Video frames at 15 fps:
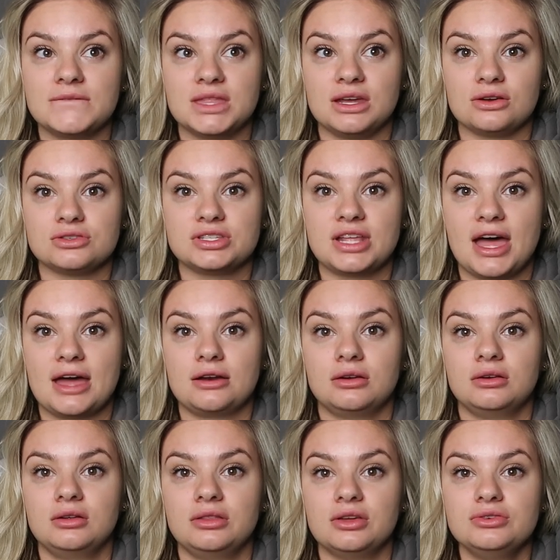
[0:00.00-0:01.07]
there's that.
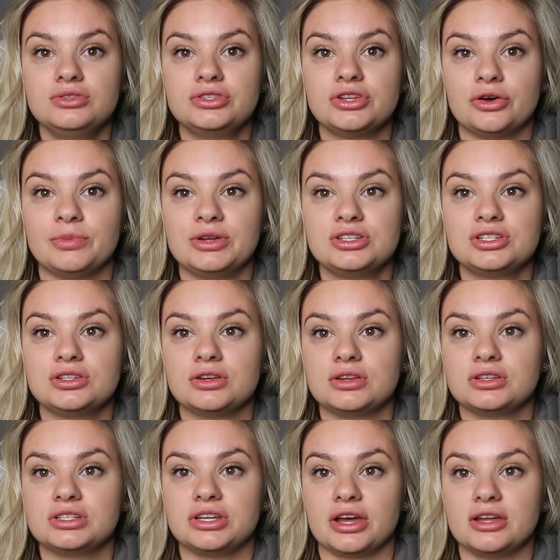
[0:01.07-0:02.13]
There's so much
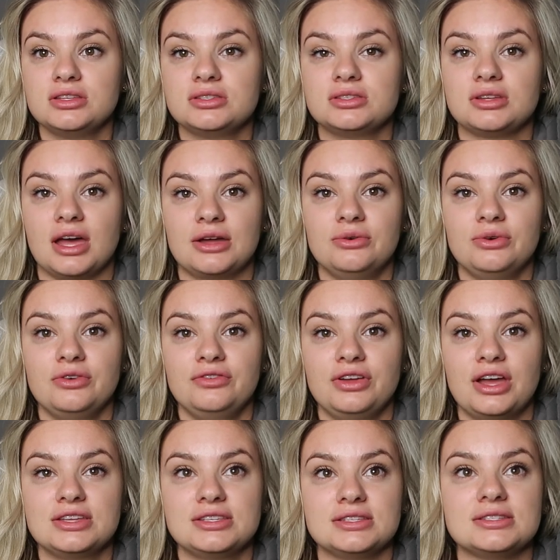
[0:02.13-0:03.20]
dust. I don't know if
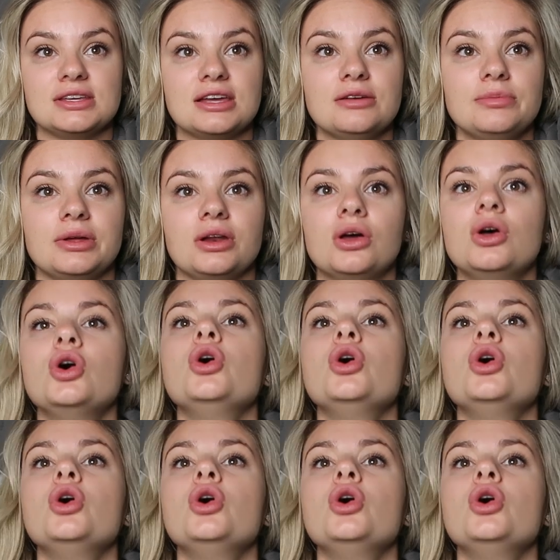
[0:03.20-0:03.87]
you guys can see it, but